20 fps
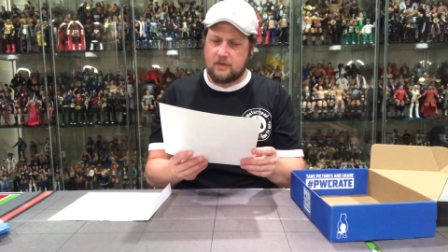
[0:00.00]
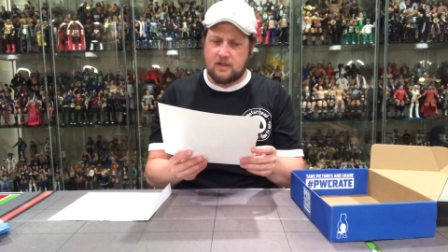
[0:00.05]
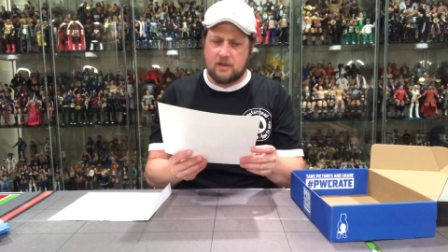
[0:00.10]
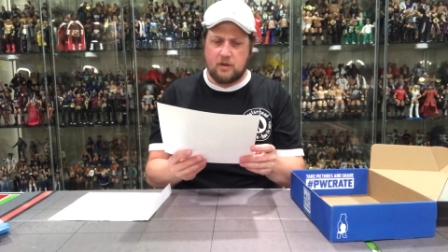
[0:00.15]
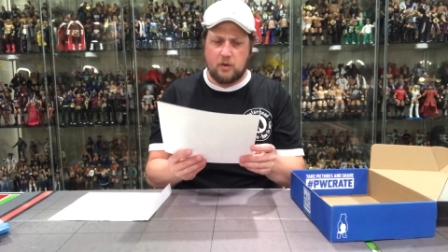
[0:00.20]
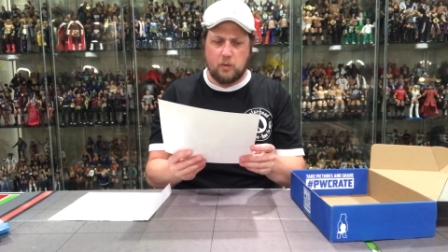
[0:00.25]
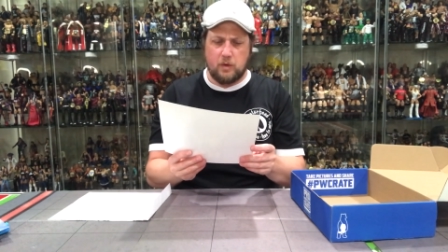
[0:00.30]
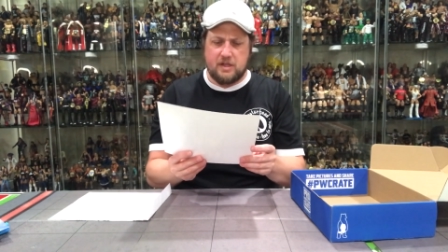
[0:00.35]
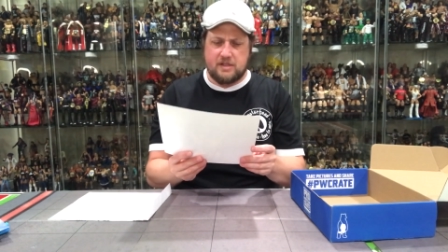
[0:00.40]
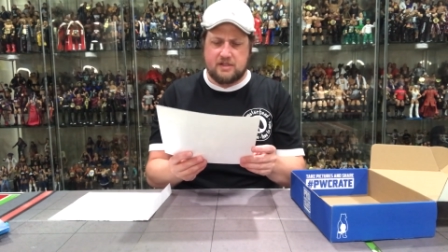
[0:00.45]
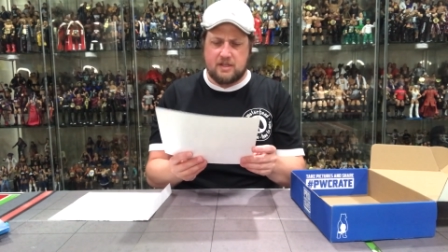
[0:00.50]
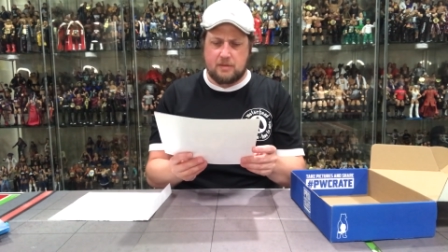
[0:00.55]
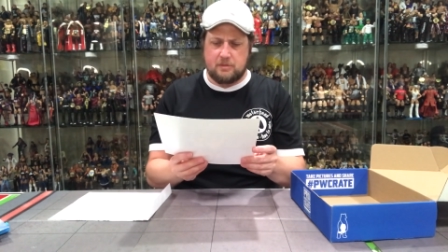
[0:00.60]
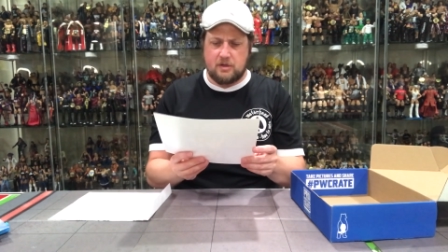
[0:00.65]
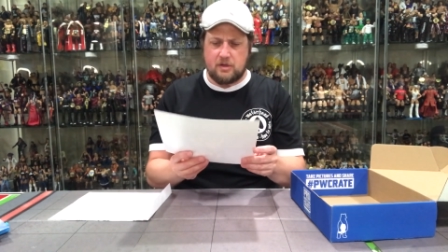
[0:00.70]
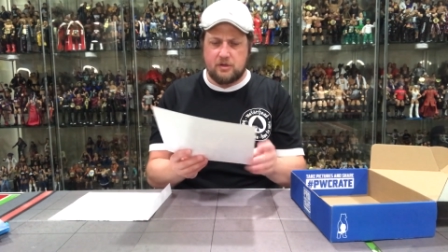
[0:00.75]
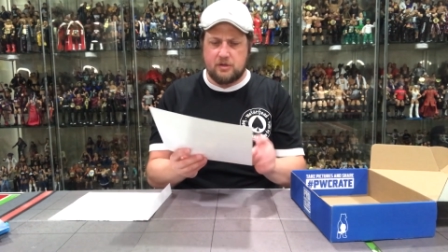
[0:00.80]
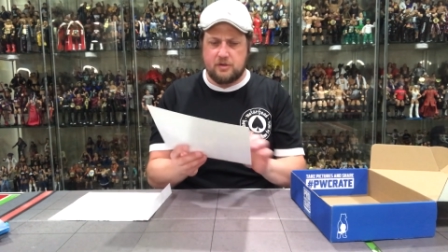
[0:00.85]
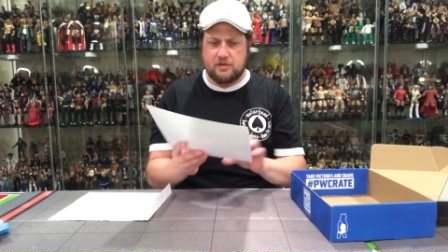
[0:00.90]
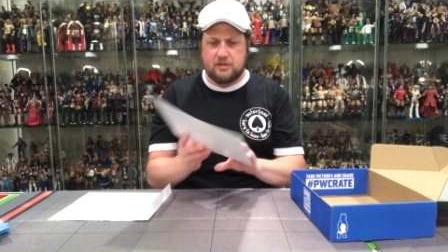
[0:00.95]
you win some,
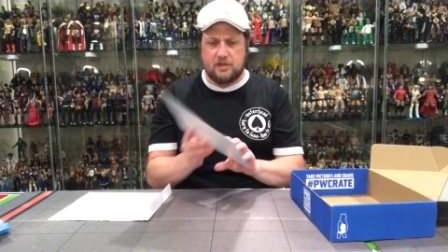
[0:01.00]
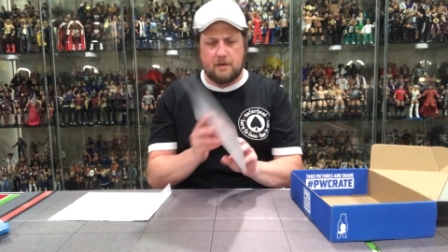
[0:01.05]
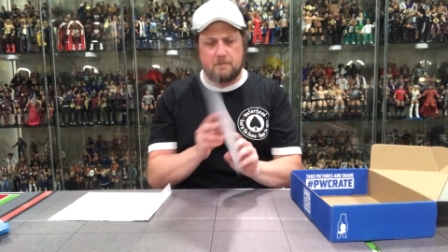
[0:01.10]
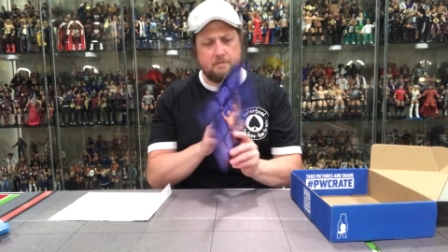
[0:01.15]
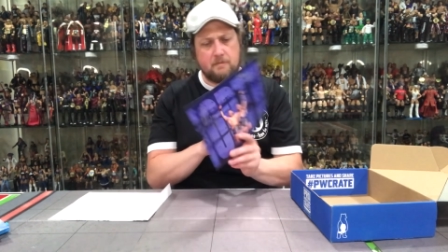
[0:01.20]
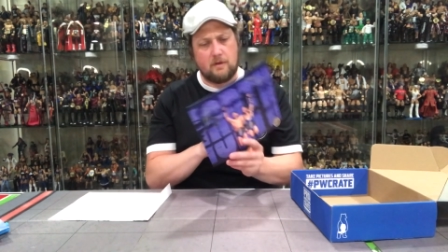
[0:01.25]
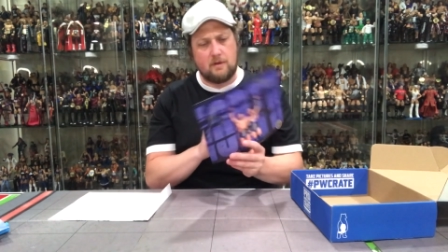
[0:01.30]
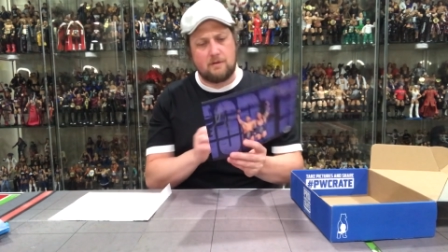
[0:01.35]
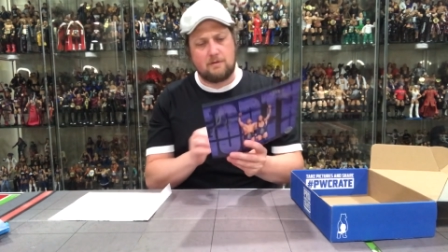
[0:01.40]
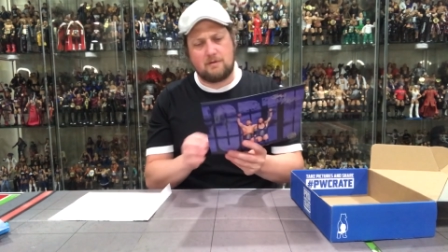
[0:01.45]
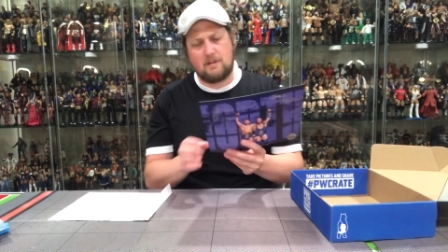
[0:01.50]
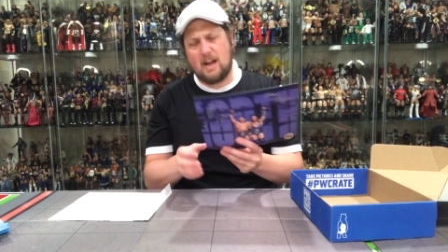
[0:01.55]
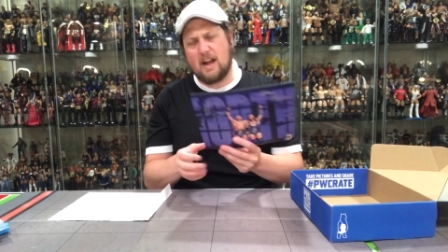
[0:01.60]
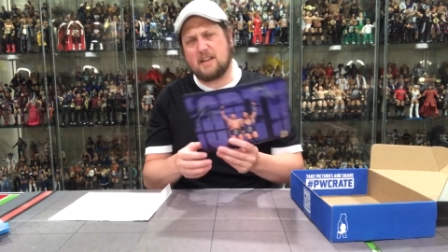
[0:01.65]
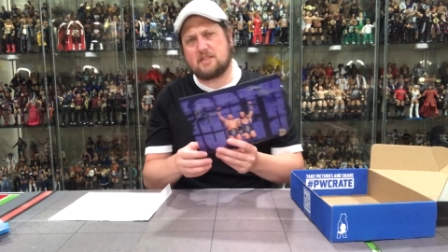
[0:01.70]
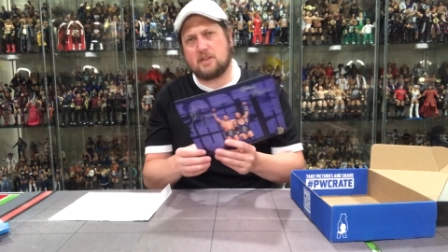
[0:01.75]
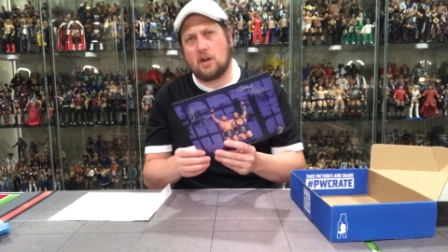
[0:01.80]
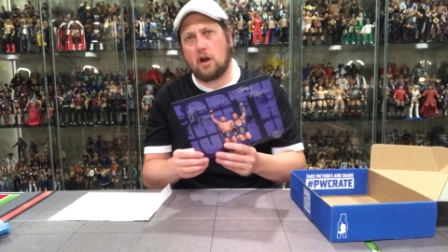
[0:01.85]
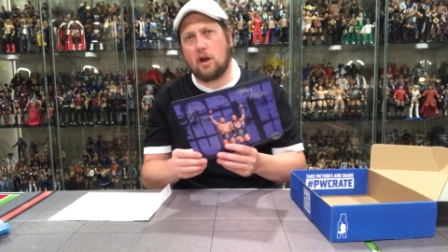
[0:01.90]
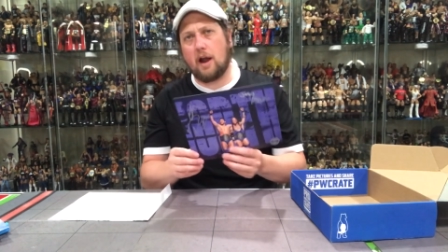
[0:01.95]
you lose some.
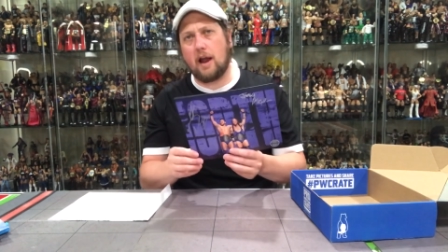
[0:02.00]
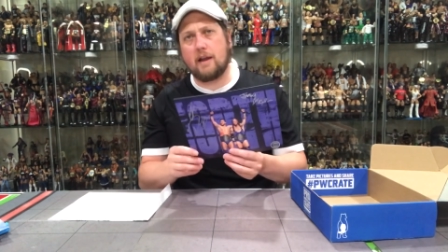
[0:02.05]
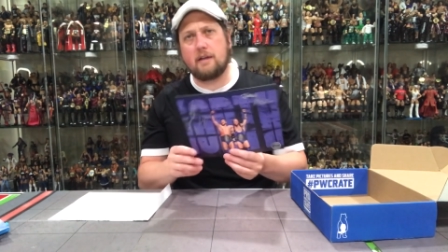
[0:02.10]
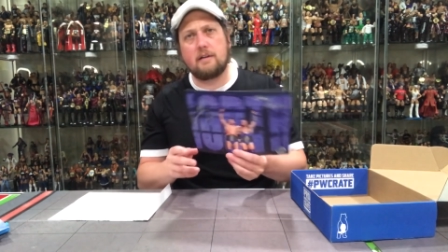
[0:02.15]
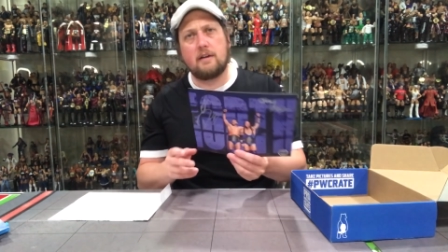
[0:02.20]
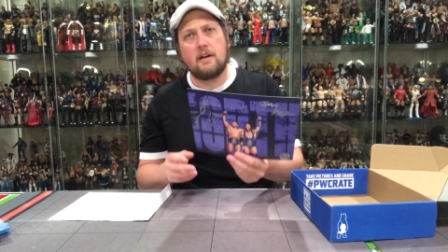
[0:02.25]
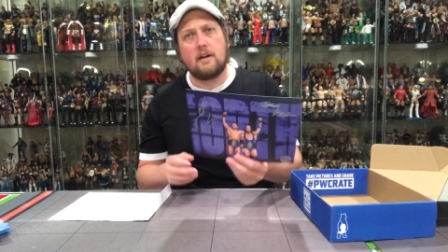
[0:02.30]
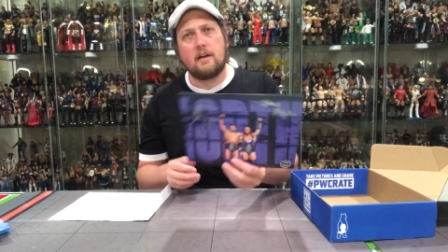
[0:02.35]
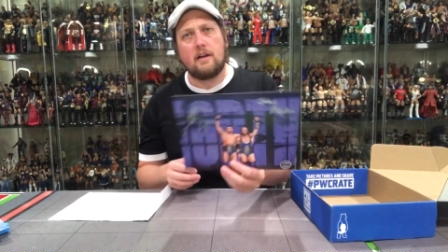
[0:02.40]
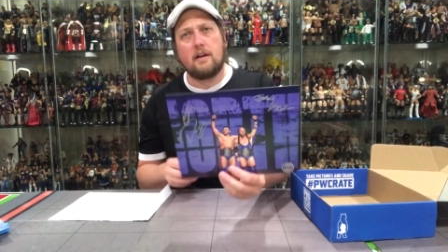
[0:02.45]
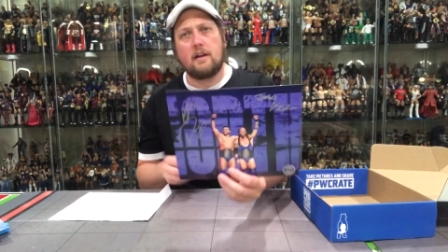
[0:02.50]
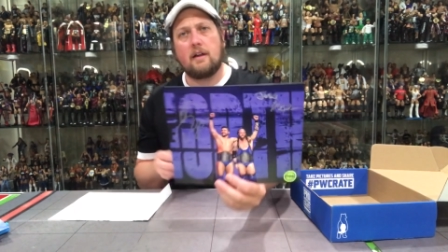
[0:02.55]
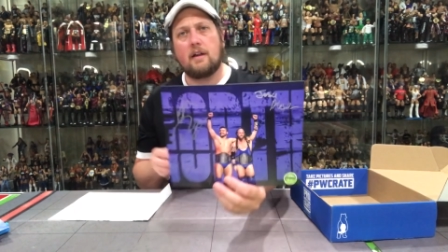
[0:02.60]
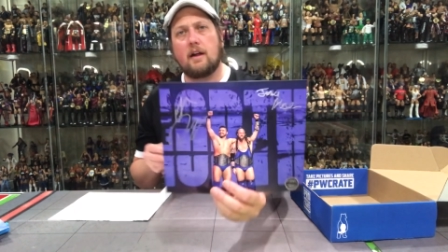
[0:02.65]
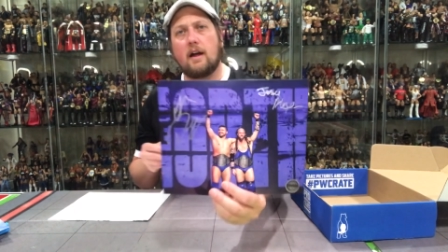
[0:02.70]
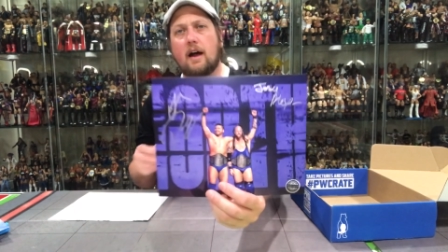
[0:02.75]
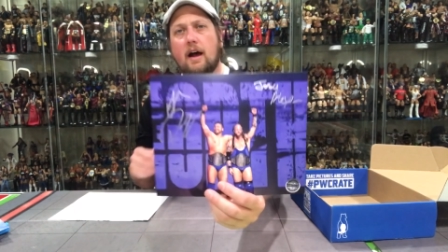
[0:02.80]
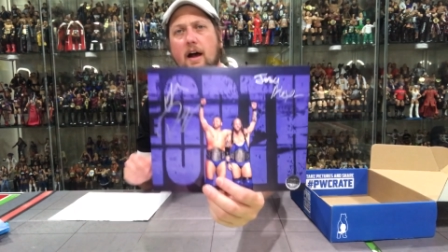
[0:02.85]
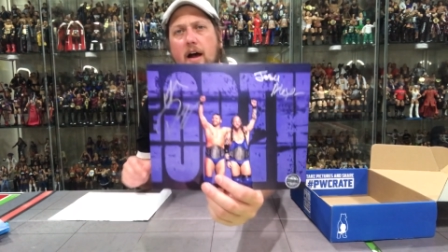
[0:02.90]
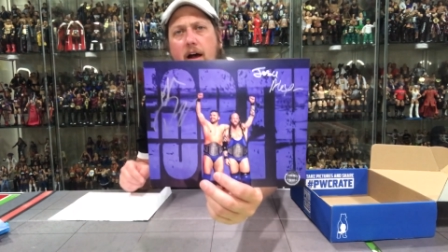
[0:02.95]
That's all right.
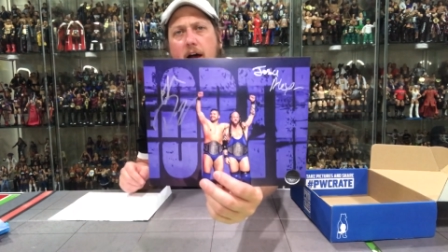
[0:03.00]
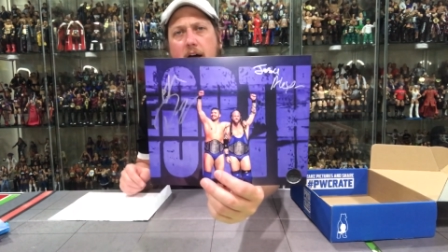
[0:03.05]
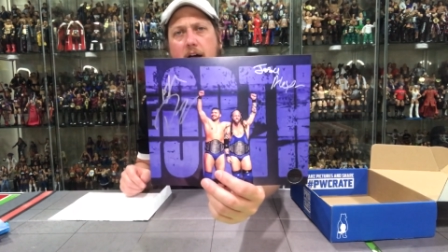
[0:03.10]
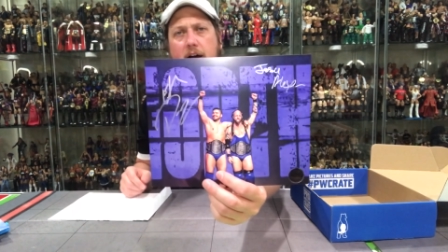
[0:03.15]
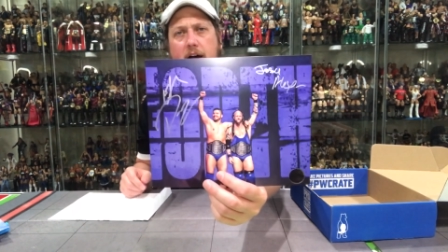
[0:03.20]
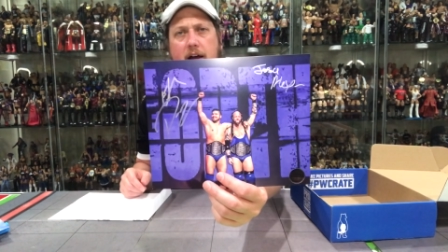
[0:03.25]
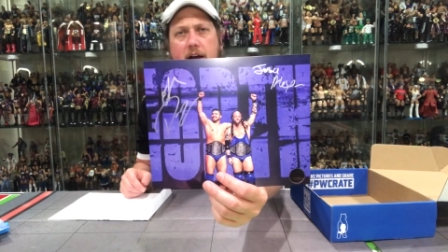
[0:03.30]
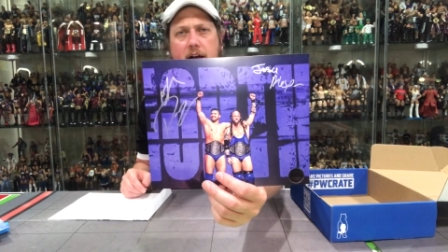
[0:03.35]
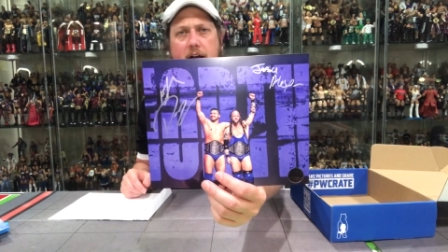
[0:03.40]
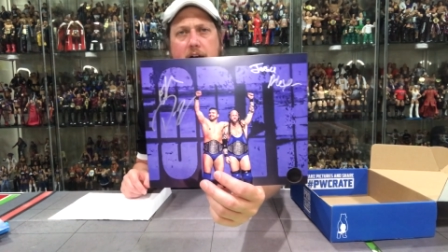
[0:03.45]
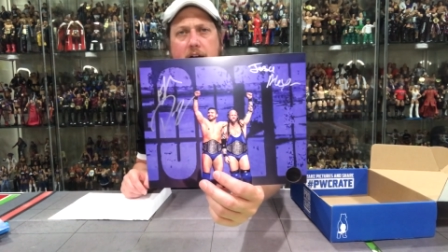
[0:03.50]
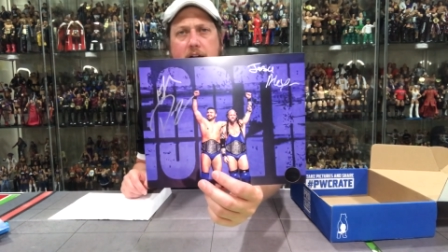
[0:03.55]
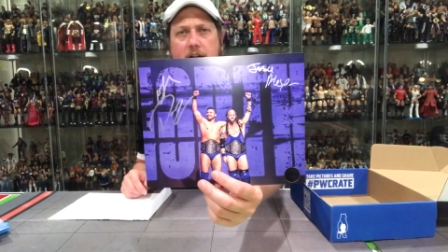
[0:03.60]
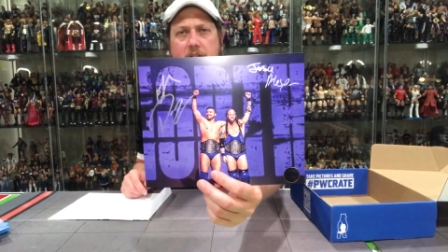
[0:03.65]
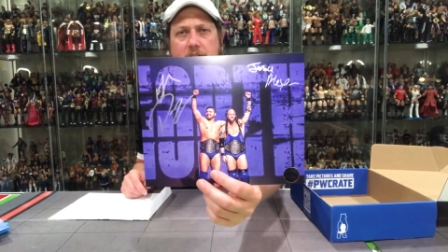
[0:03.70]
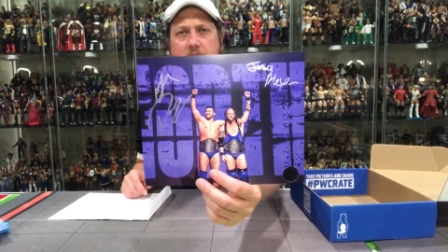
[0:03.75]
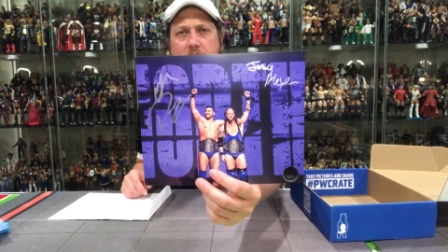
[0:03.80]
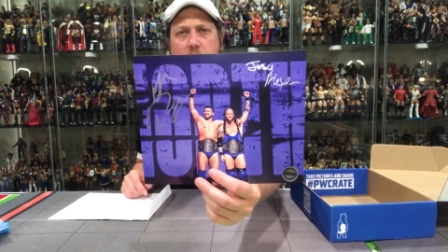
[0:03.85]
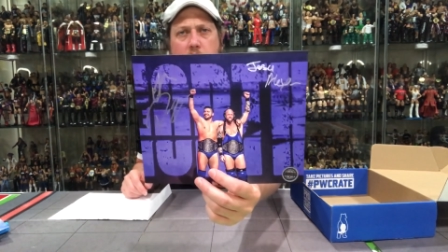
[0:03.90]
The